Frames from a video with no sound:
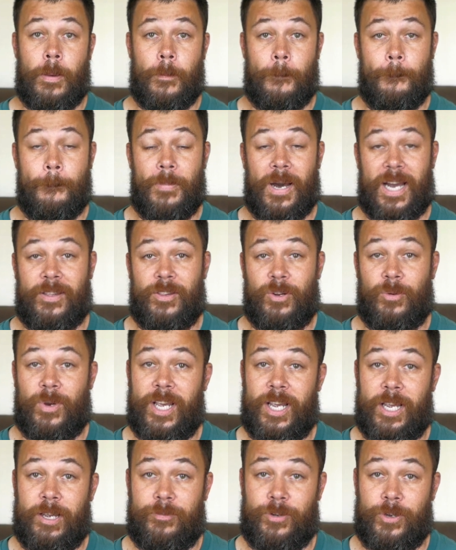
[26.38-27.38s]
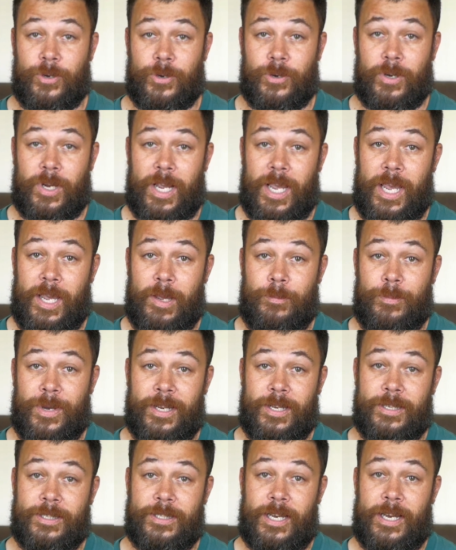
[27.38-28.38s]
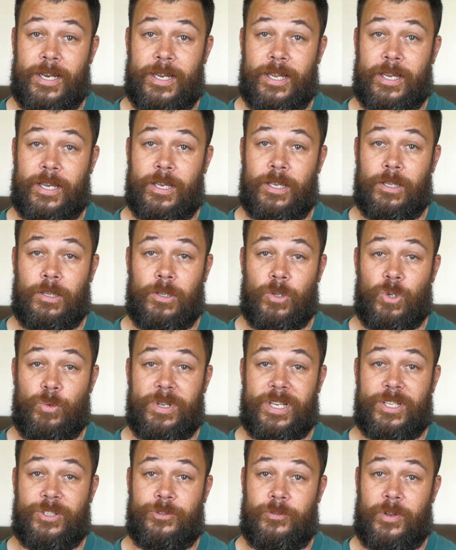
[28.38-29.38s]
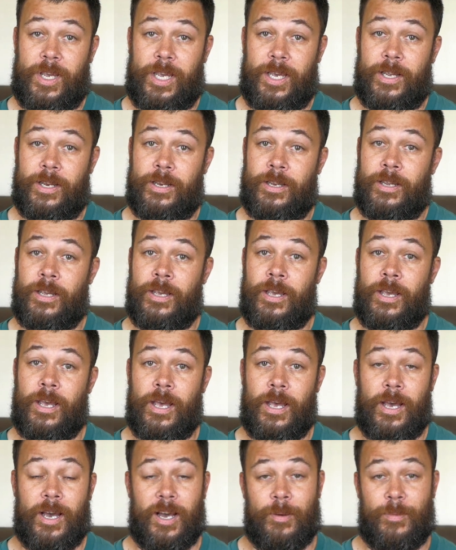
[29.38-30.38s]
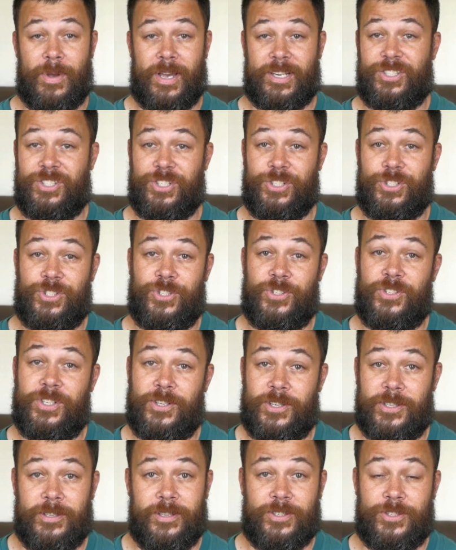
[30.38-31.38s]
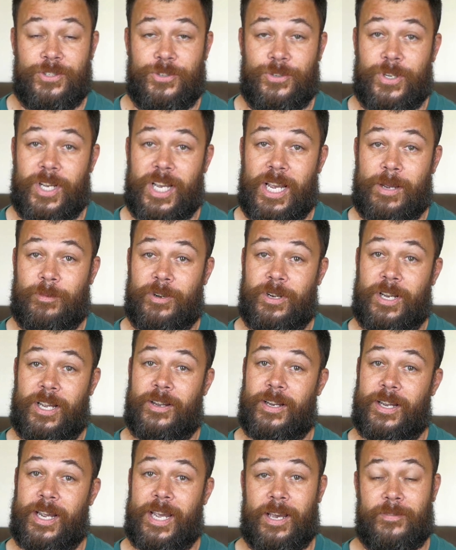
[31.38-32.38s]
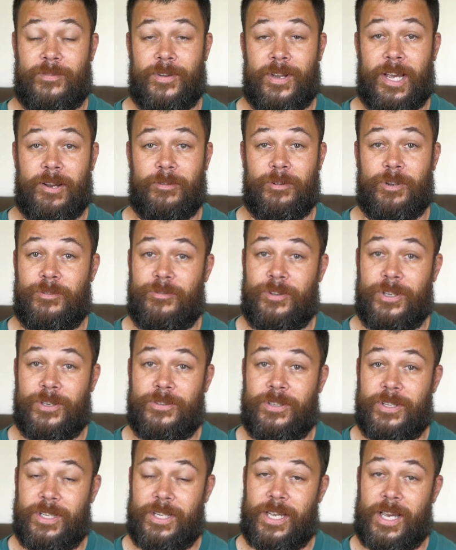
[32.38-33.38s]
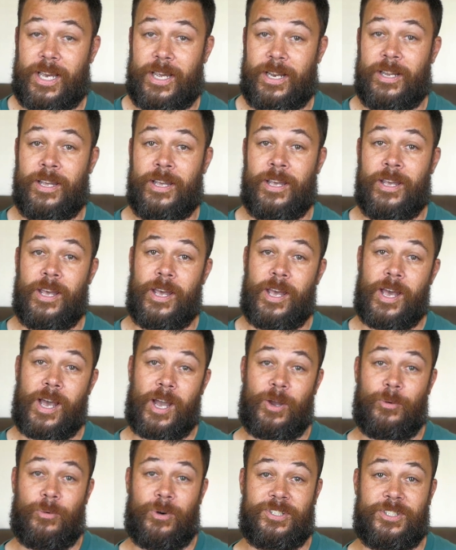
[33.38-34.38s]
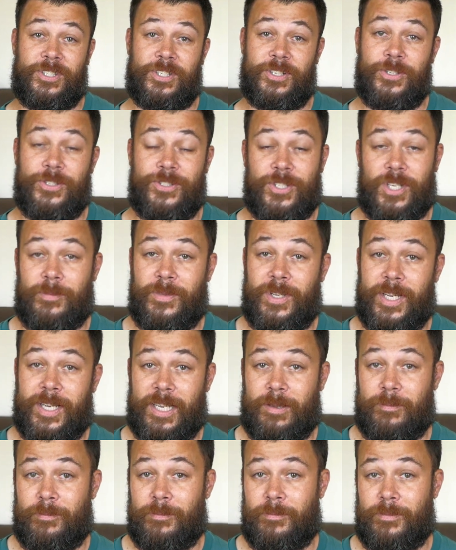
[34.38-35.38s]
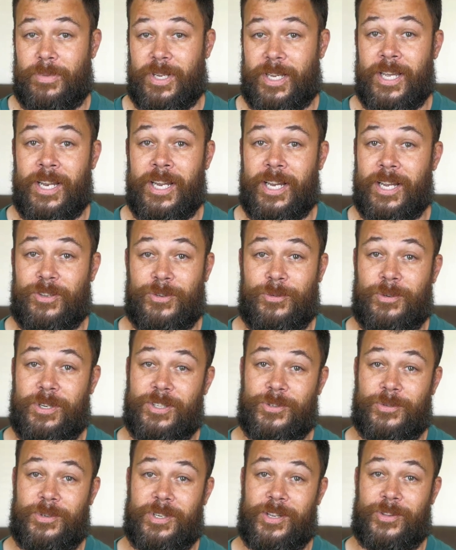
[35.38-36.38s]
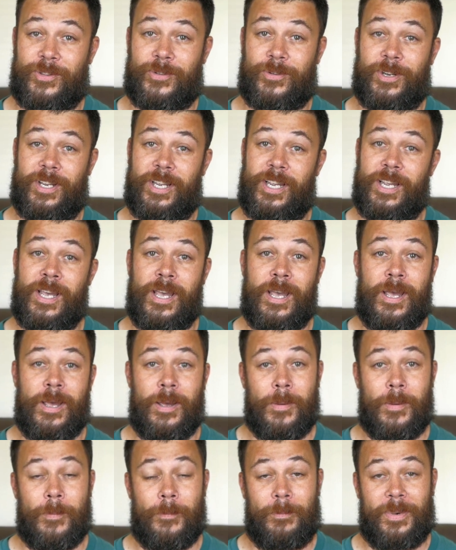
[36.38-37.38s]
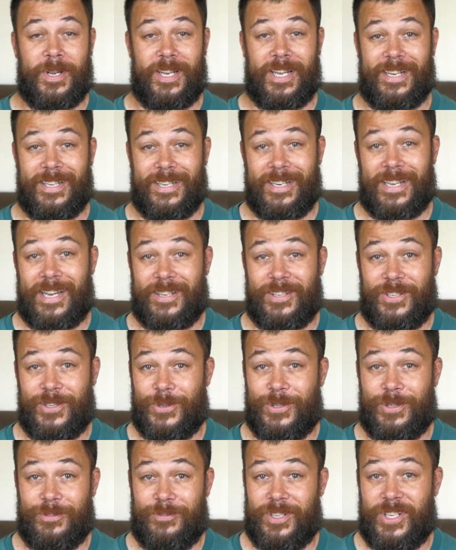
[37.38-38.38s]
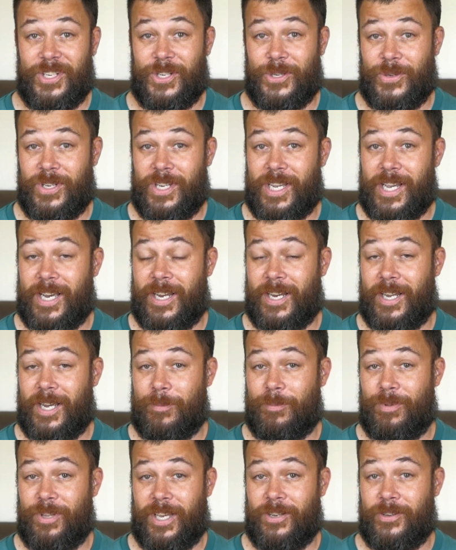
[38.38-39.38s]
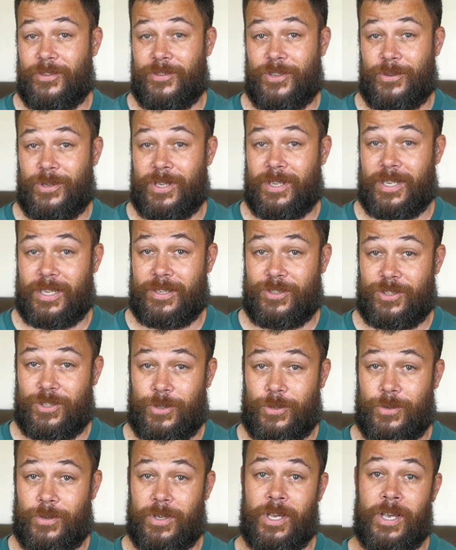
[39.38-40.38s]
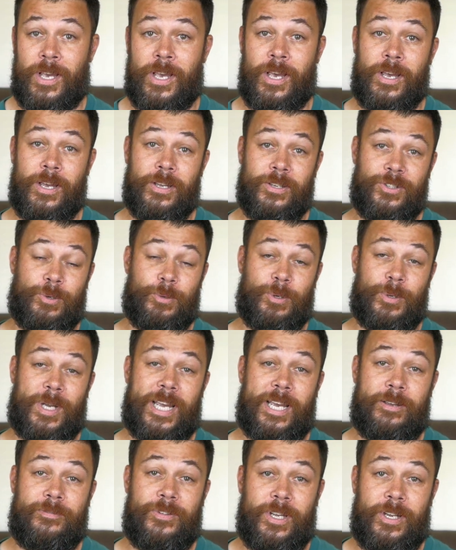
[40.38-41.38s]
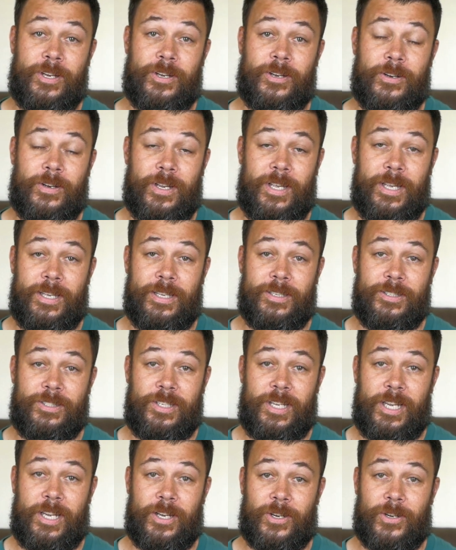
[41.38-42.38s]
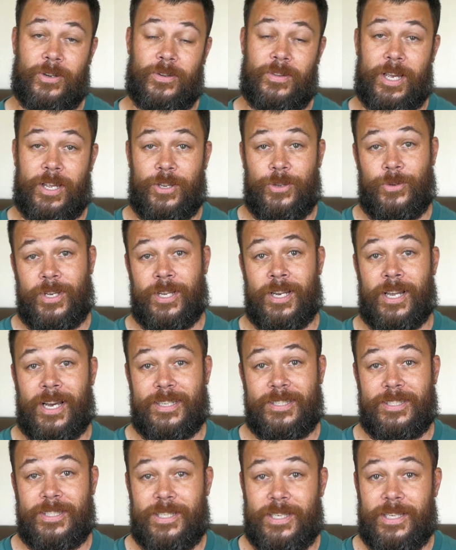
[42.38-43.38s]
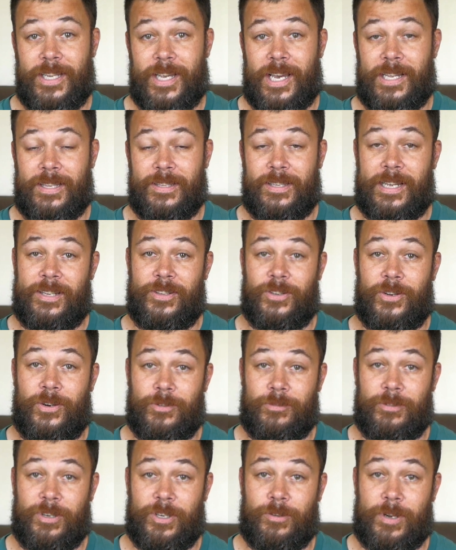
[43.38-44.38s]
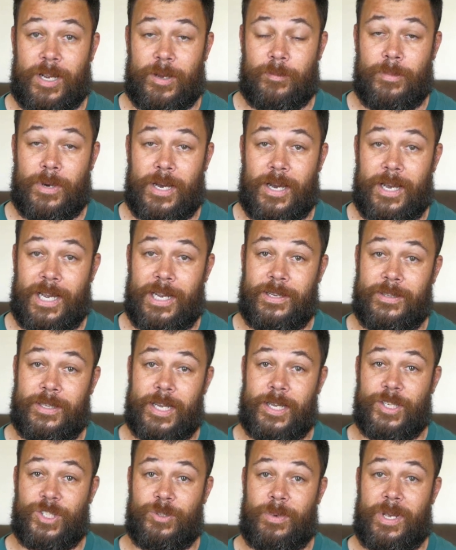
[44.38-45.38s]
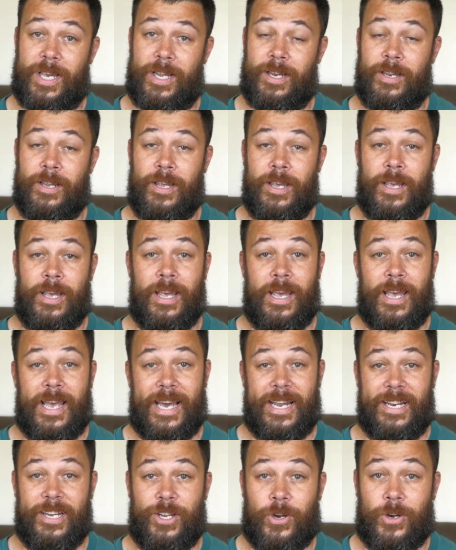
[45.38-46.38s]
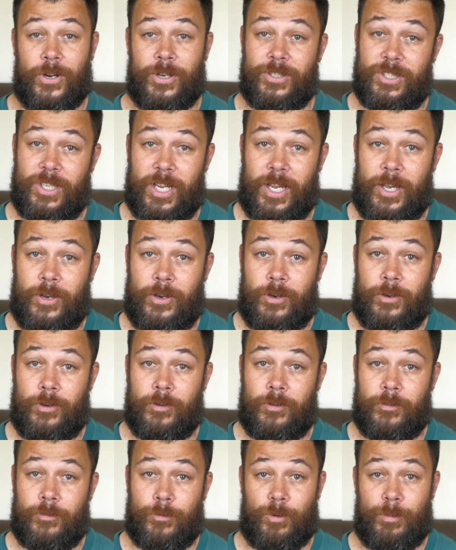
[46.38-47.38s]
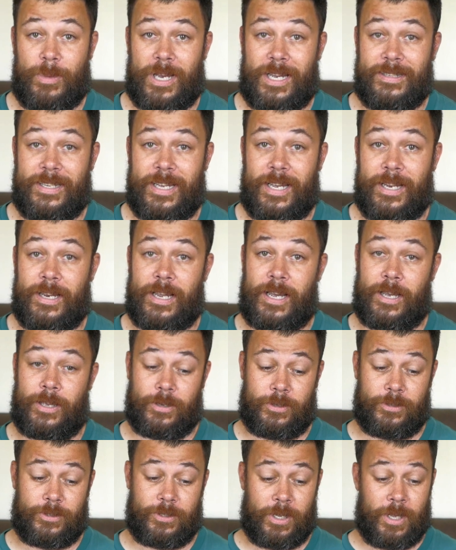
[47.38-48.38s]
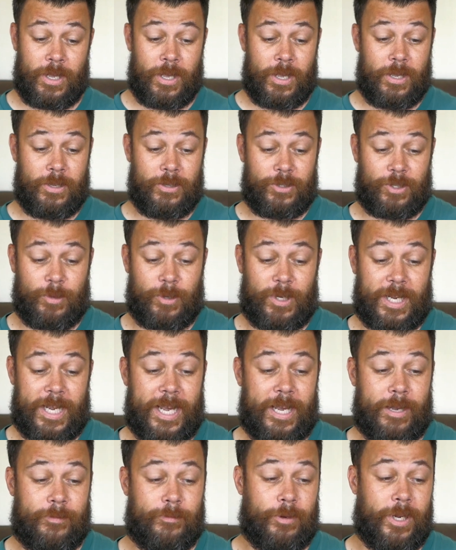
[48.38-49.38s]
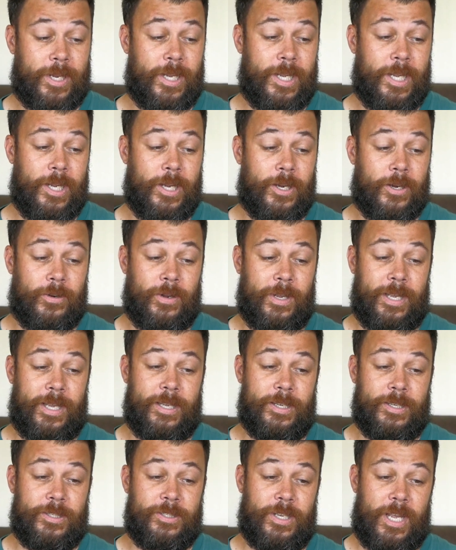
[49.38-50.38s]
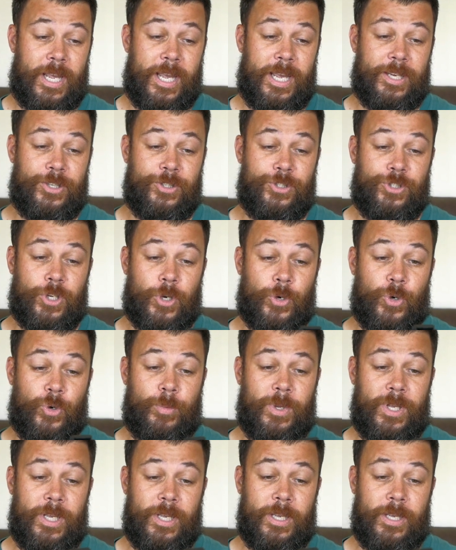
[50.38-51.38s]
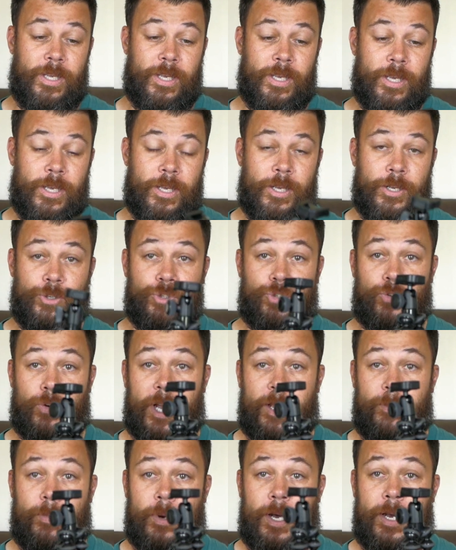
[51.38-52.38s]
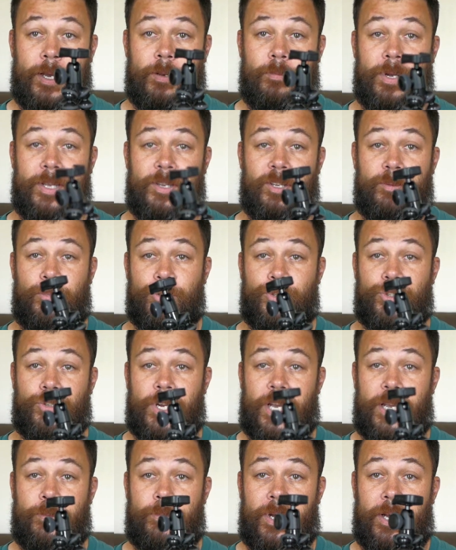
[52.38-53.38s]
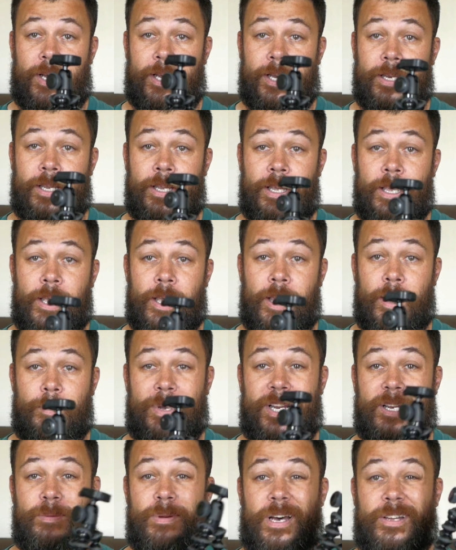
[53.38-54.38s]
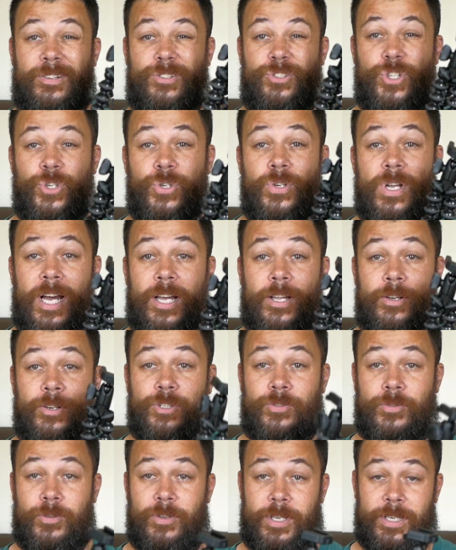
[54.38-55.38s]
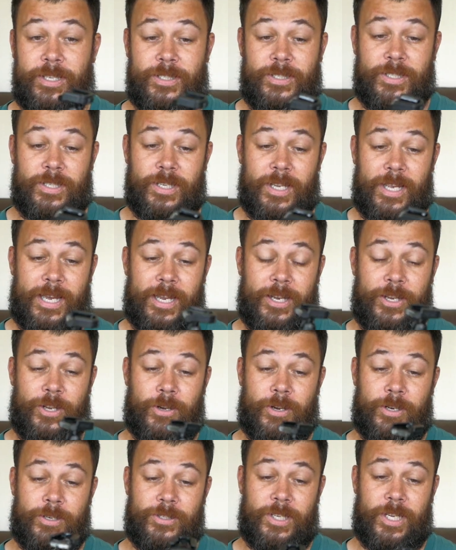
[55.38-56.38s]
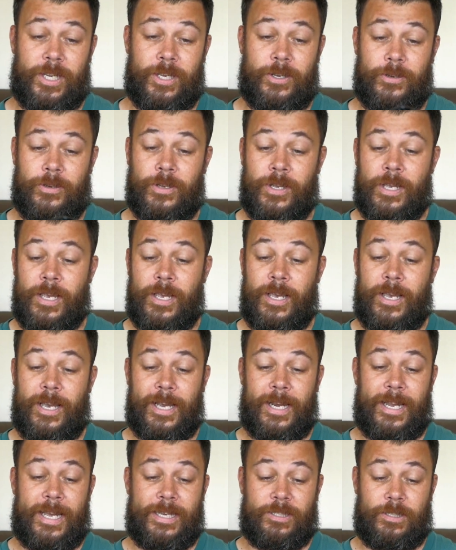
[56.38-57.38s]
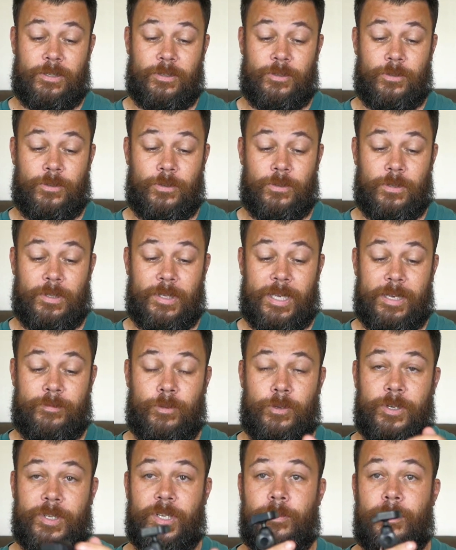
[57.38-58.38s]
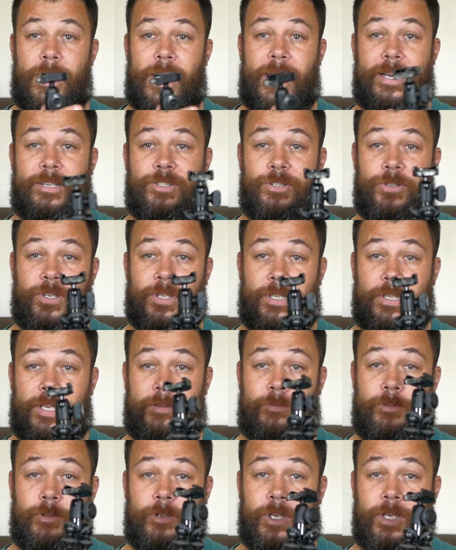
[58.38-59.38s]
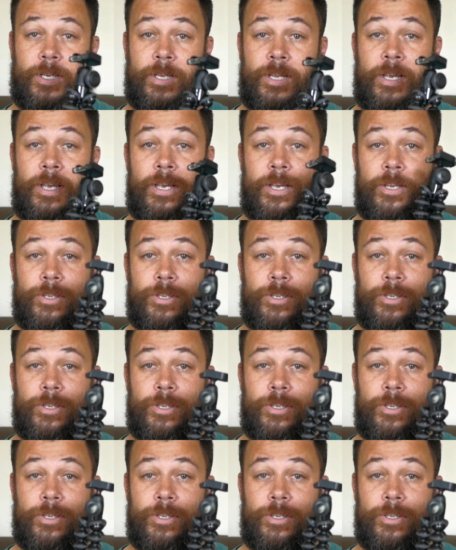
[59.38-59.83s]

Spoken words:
By the way, if you're a Panasonic Lumix fan, I'm actually shooting on this new camera now and I have not revealed it yet. I was going to do something in the beginning of 2023, but I did not do the video yet. I plan on doing that soon. So what I have here is gear that you cannot see yet that I don't regret buying, that I spent at a yard sale for about $10. So what I have right here is a Joby tripod, bendable tripod. I paid about $2 for this at a yard sale. It has a little level on the back so you can level it.